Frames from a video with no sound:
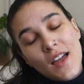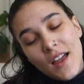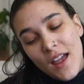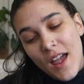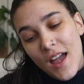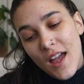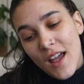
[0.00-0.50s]

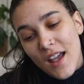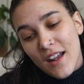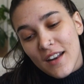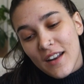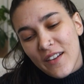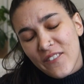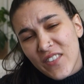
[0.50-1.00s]

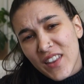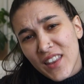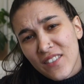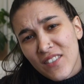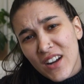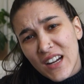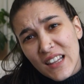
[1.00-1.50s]
and I'm
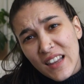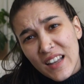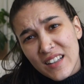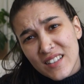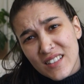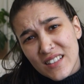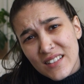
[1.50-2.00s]
feeling very
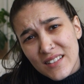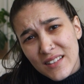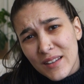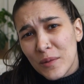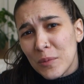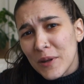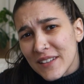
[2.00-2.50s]
lazy and
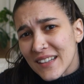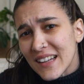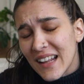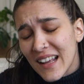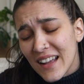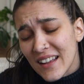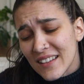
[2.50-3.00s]
sleepy
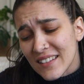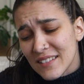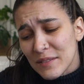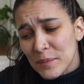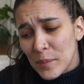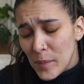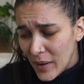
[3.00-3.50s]
today.
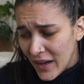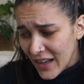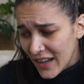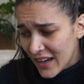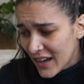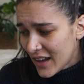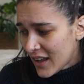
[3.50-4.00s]

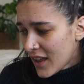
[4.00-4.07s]
But